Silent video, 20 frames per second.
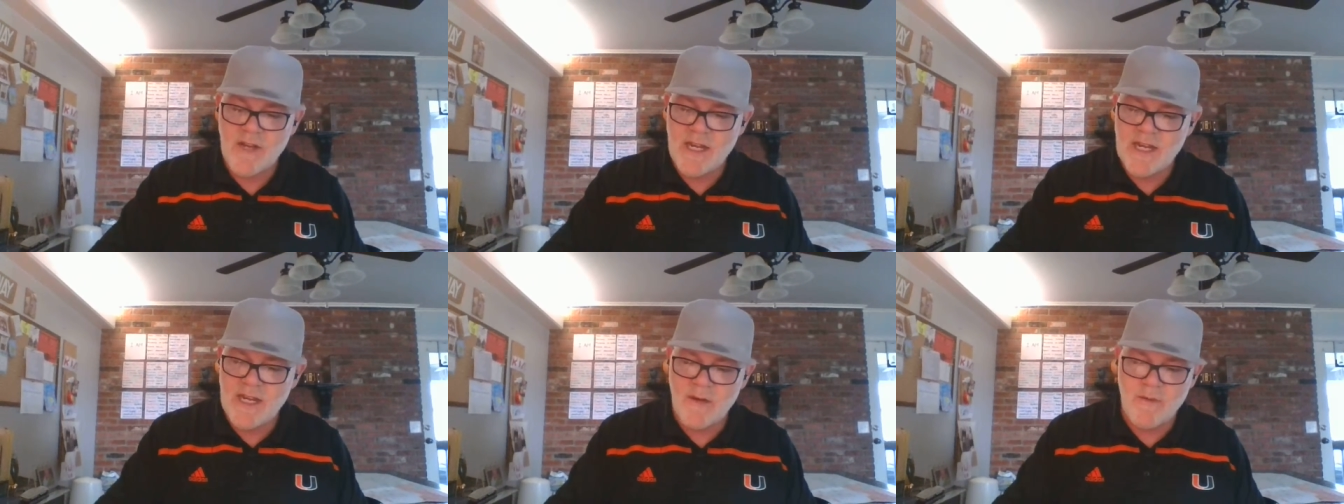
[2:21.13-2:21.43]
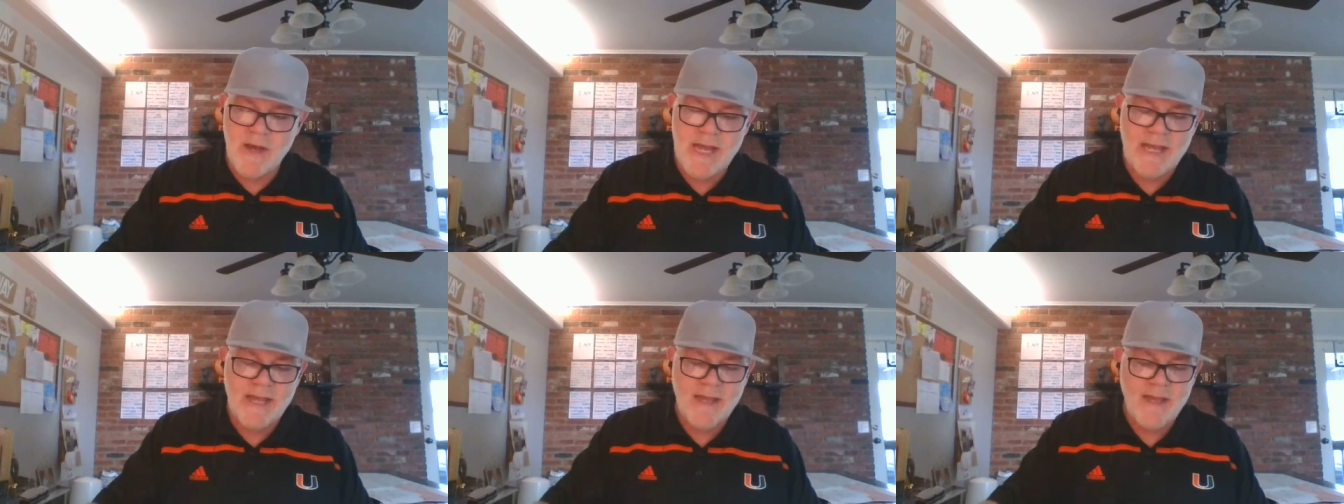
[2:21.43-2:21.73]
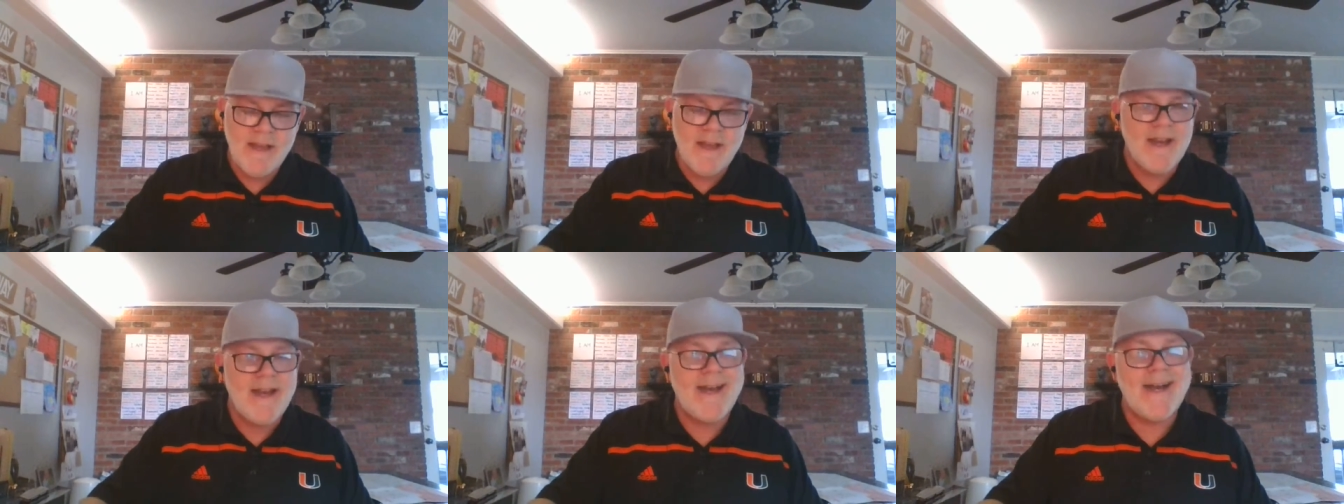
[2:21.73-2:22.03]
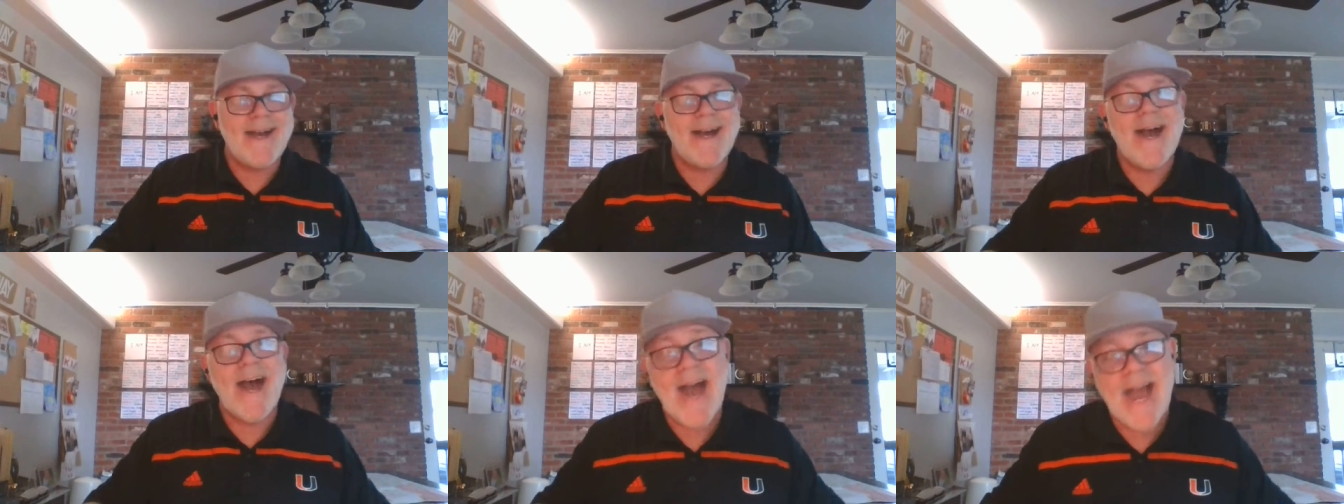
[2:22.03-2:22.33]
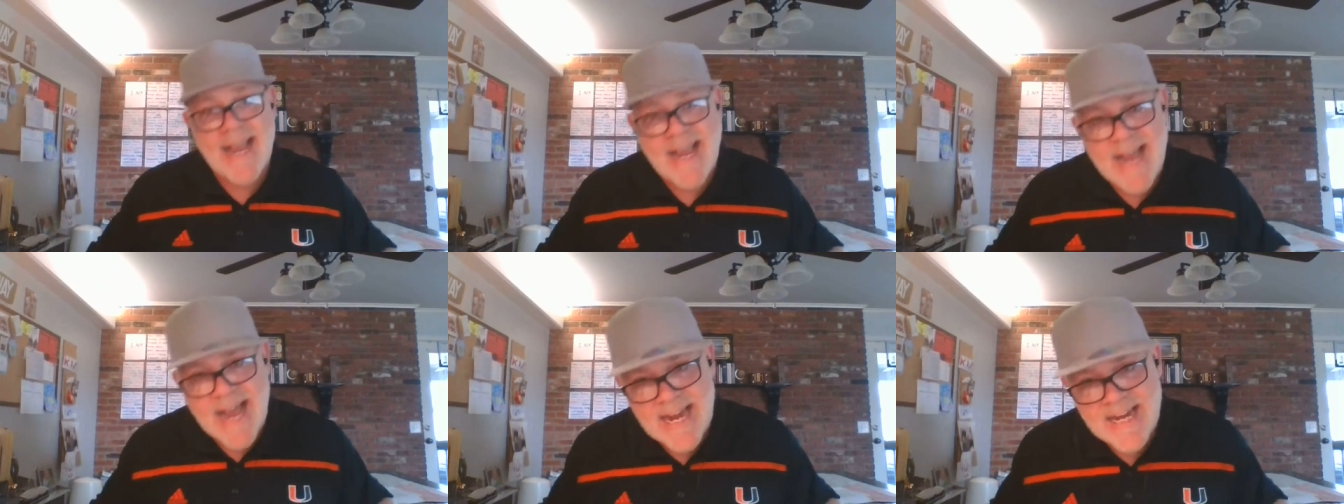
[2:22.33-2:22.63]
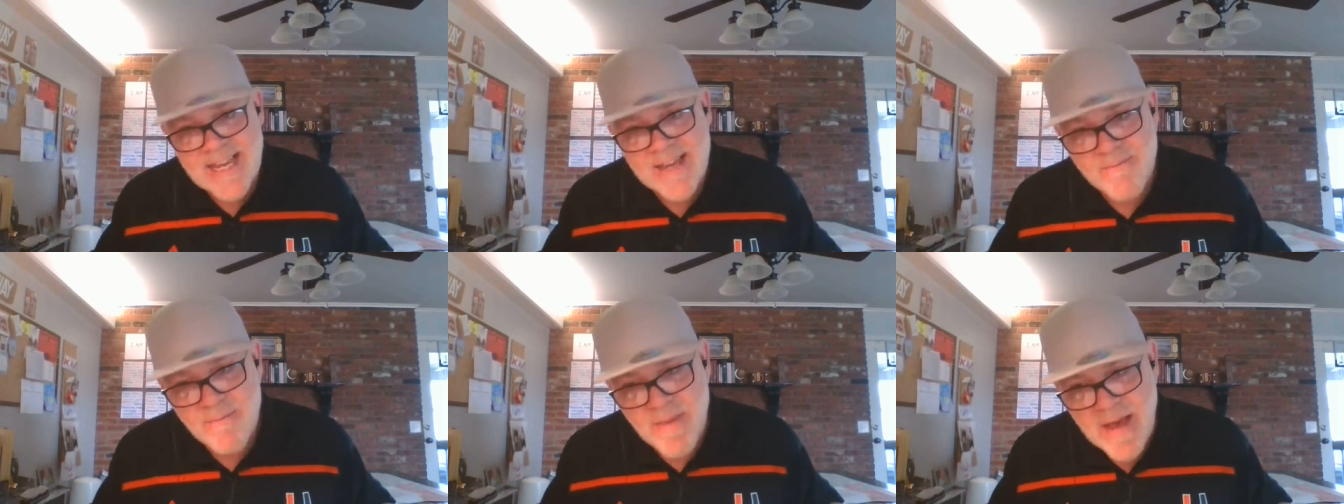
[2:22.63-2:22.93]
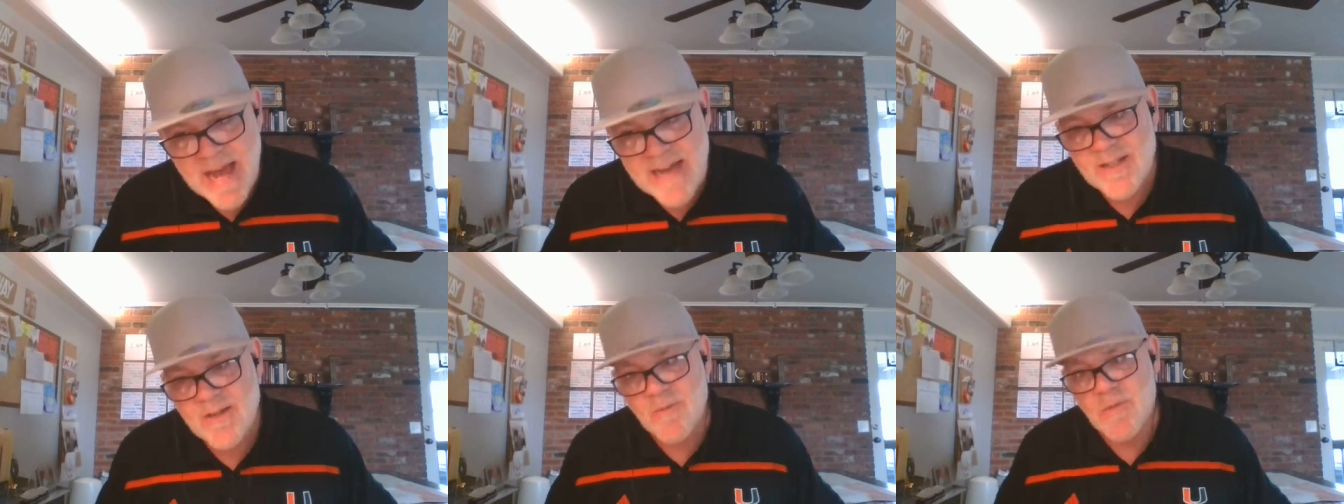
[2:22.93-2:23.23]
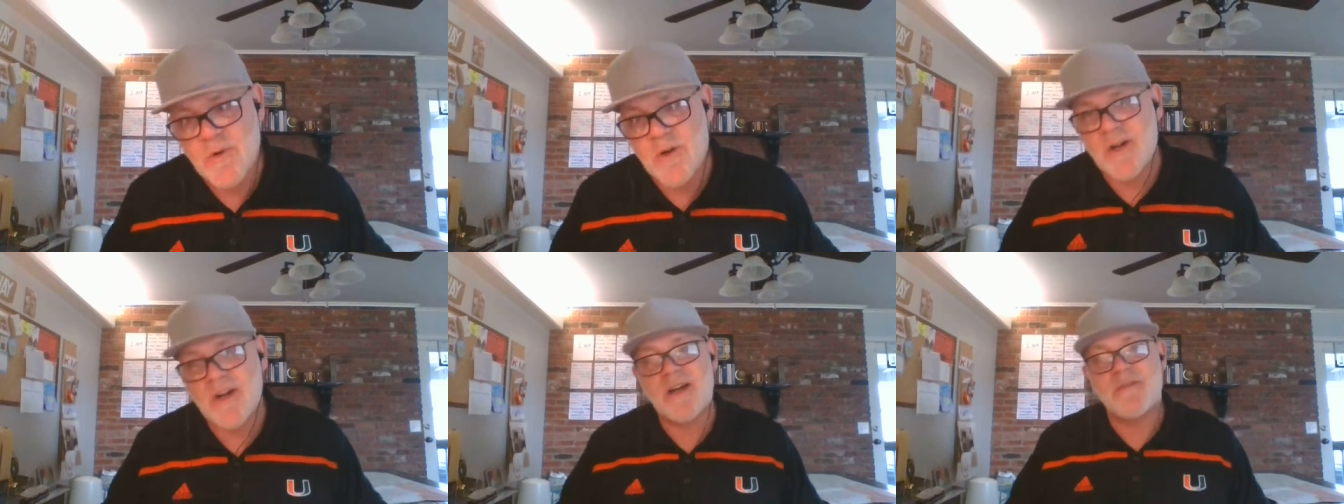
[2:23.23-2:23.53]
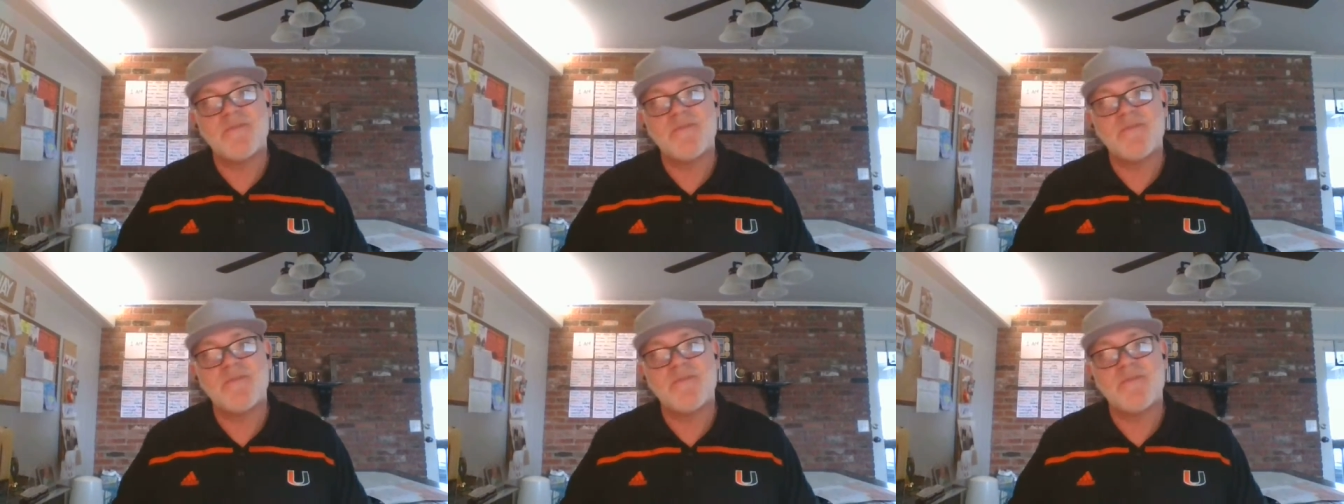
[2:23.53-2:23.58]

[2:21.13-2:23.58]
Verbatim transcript: anyway, uh, I got to get back to work.